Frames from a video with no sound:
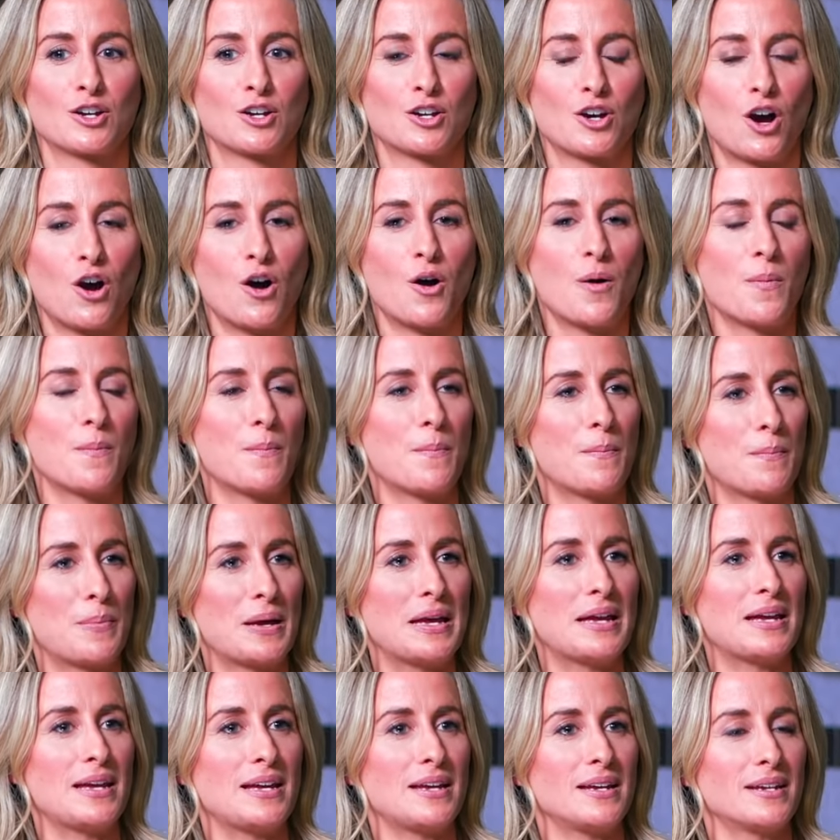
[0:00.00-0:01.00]
can't
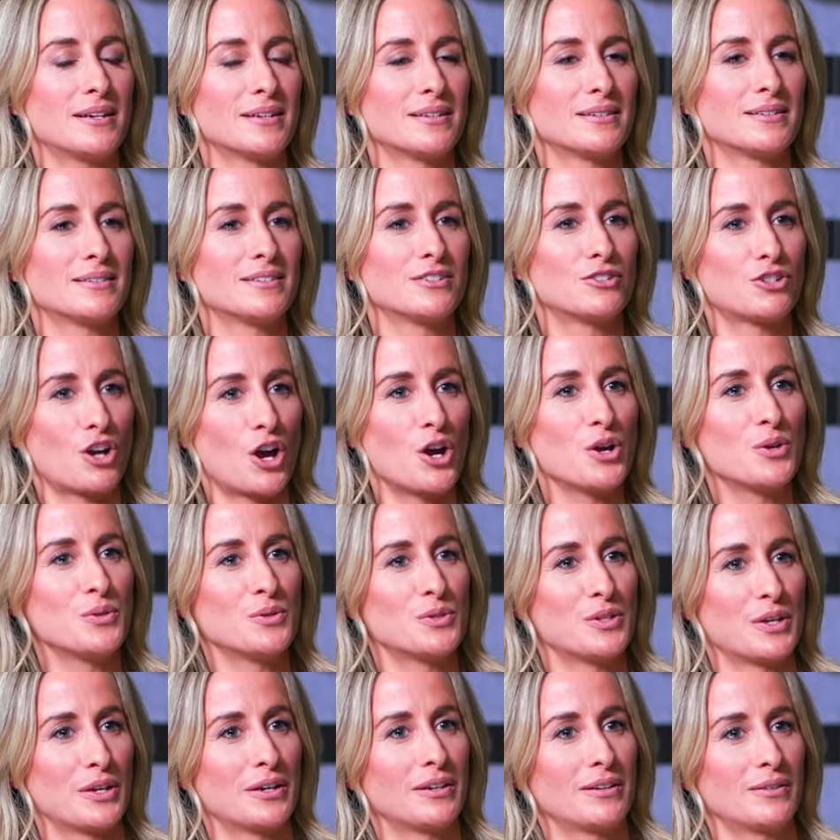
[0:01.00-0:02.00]
be
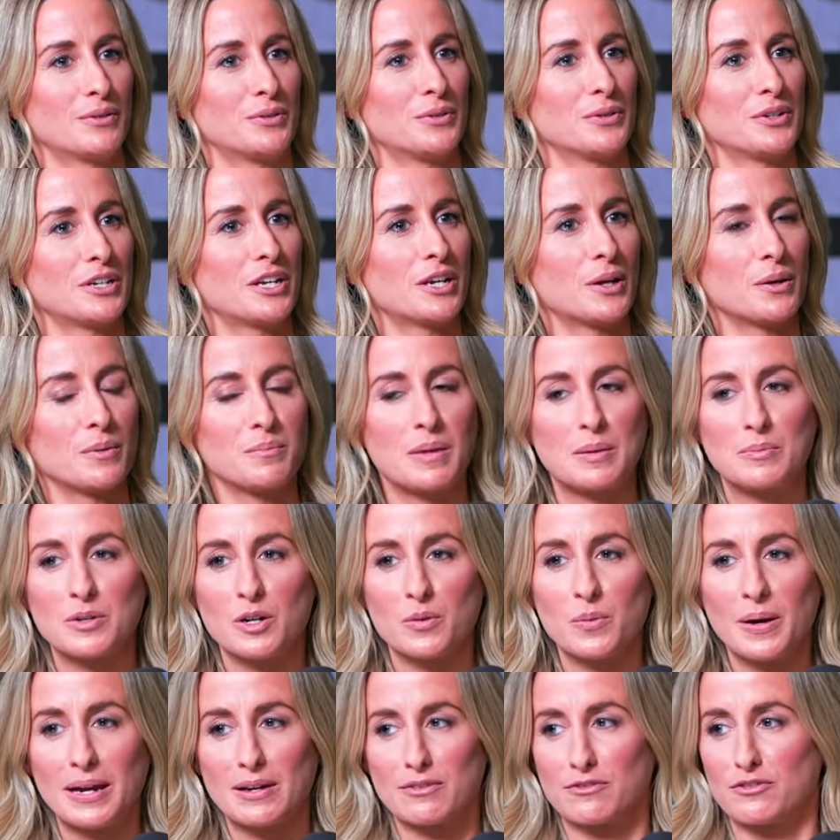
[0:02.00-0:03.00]
chosen or you know maybe
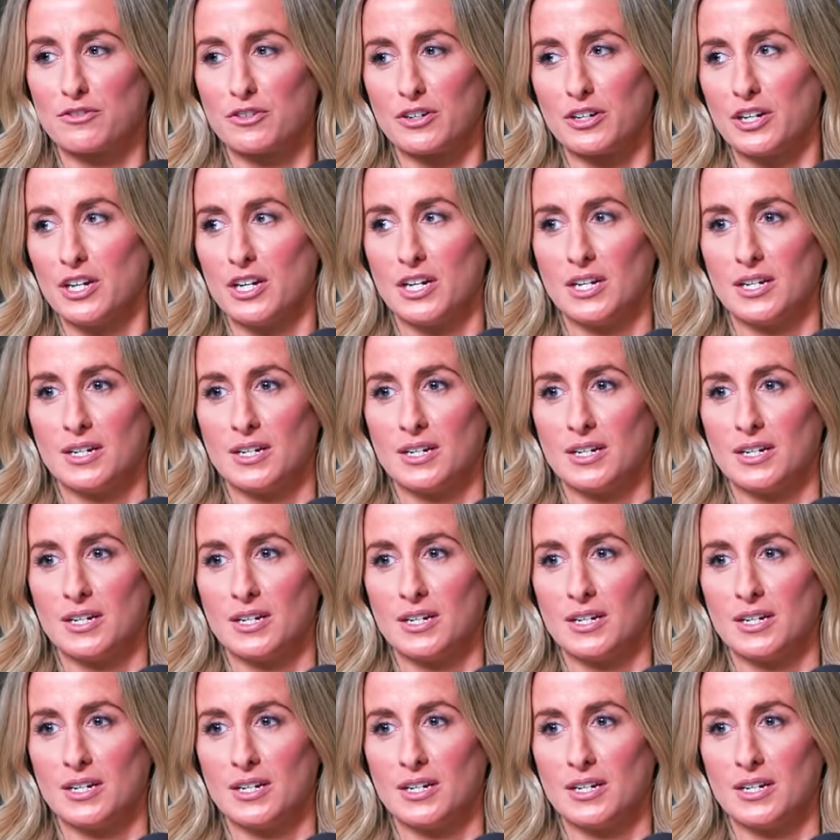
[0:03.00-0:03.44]
you're waiting for a,